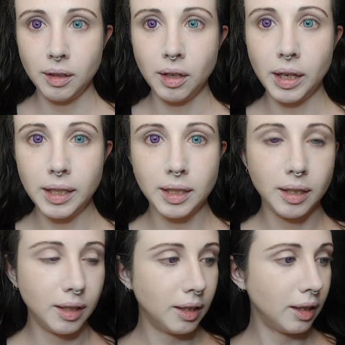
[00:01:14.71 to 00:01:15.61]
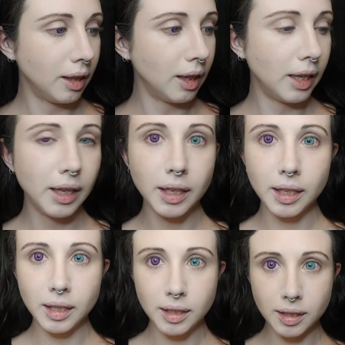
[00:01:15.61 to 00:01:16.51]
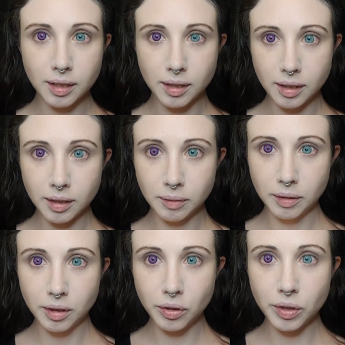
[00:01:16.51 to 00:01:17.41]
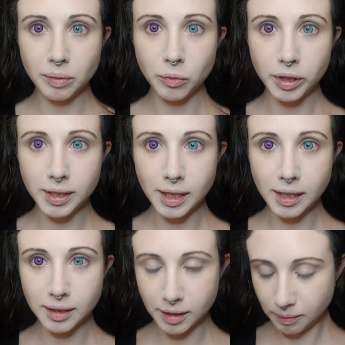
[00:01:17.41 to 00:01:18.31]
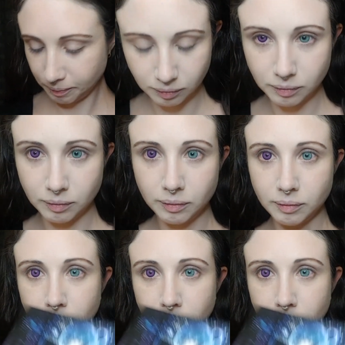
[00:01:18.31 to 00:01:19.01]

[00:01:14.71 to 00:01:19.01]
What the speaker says: All right, let's do something with these eyes. For this look,